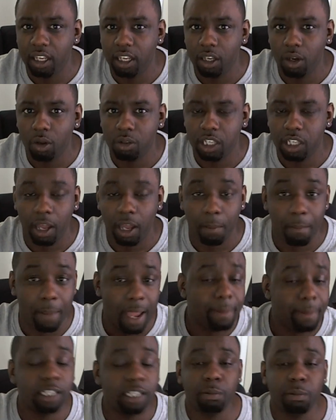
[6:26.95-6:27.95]
You know what I'm saying?
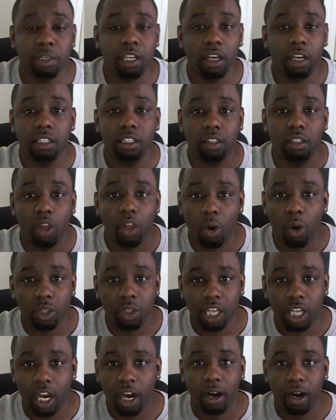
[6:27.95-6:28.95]
Maybe it's because of the whole
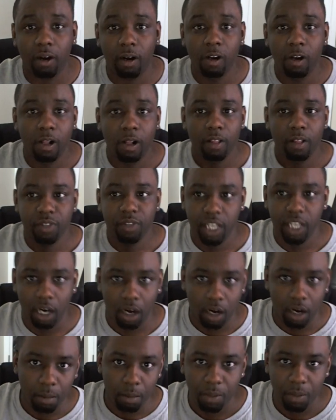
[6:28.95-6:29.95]
entire
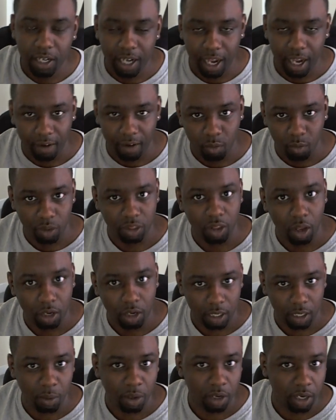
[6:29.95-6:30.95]
DRM thing that everyone thought
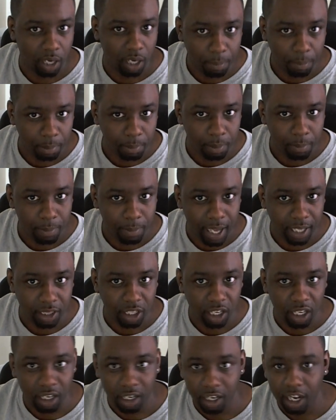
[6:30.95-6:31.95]
that they were going to implement back
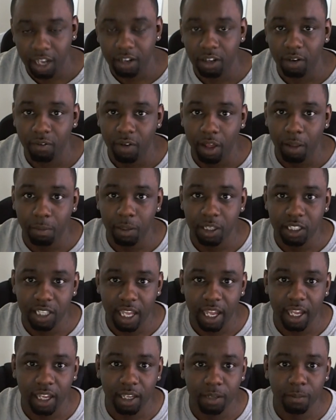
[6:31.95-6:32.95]
then, and they developed these
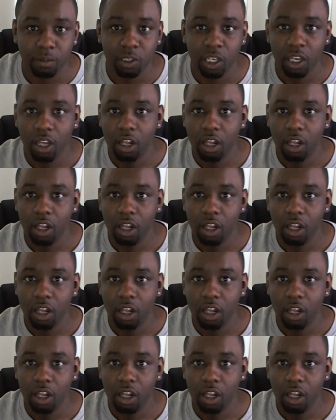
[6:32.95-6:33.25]
games.